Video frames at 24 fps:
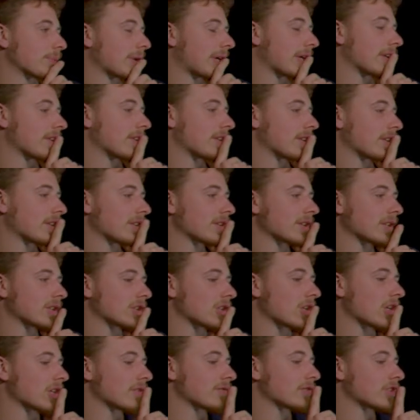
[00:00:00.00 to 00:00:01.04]
about
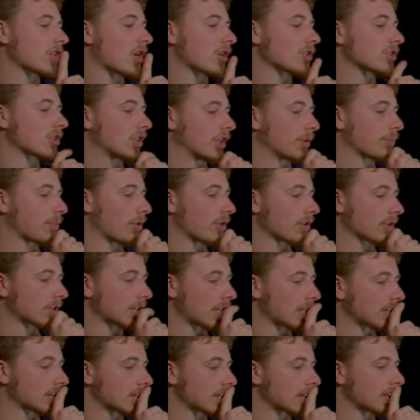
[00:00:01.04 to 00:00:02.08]
touching upon the
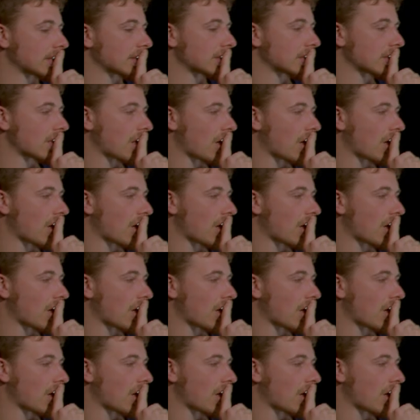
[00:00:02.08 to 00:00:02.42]
senses,